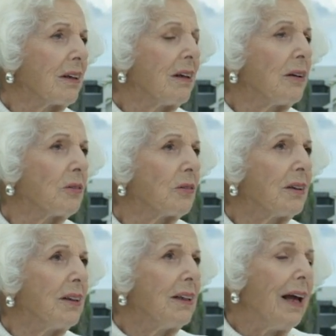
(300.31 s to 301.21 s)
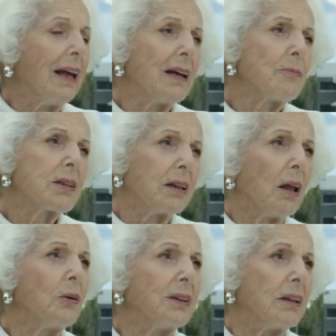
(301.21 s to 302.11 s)
you know, and I'm
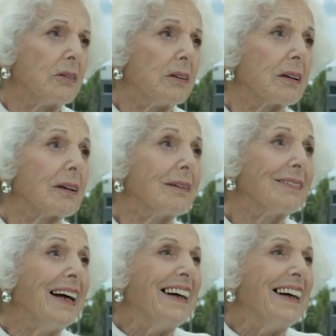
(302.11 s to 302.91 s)
slow at learning.